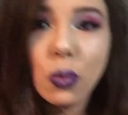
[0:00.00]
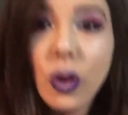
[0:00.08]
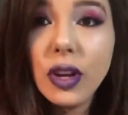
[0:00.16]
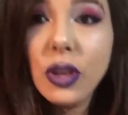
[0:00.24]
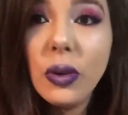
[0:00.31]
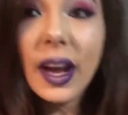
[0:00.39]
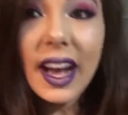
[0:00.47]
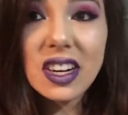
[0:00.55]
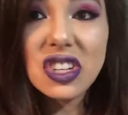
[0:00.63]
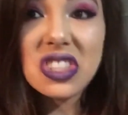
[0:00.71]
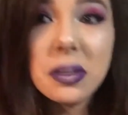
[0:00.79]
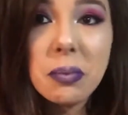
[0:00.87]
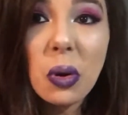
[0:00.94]
one who
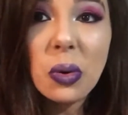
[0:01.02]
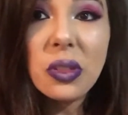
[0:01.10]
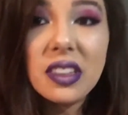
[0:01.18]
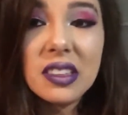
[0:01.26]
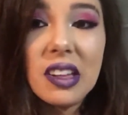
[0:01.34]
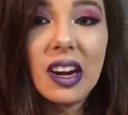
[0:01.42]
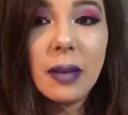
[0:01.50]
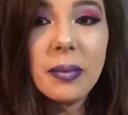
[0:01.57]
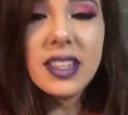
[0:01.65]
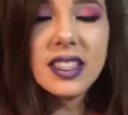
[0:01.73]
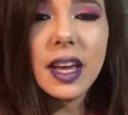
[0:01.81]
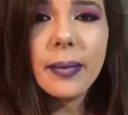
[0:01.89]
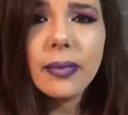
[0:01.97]
actually pulled the alarm,
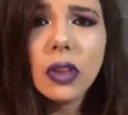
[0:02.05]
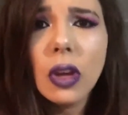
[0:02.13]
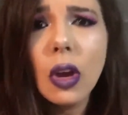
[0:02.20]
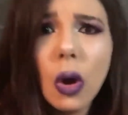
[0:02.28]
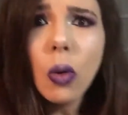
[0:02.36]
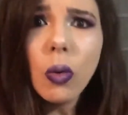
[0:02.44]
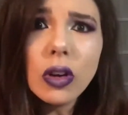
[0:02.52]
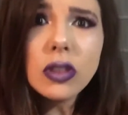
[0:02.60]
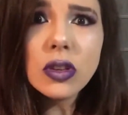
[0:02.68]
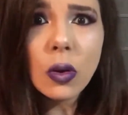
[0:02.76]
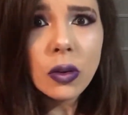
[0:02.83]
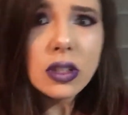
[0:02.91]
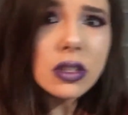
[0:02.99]
he's like, well,
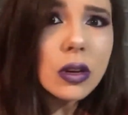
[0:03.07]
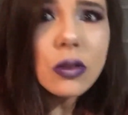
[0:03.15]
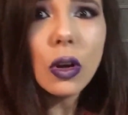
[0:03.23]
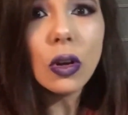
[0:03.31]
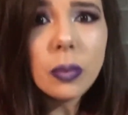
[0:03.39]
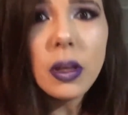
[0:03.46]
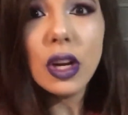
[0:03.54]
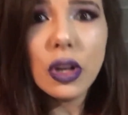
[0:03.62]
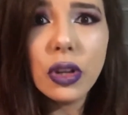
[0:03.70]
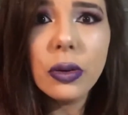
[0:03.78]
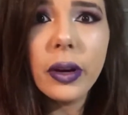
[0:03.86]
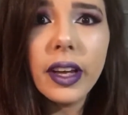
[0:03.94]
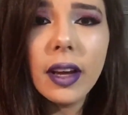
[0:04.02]
so-and-so told me to
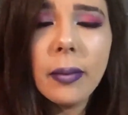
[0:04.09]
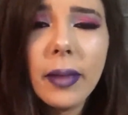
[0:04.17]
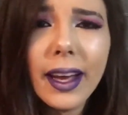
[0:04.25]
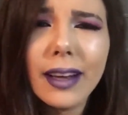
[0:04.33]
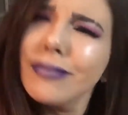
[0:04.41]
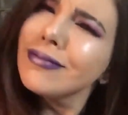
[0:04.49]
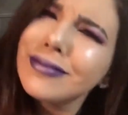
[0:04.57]
do it. I'm like,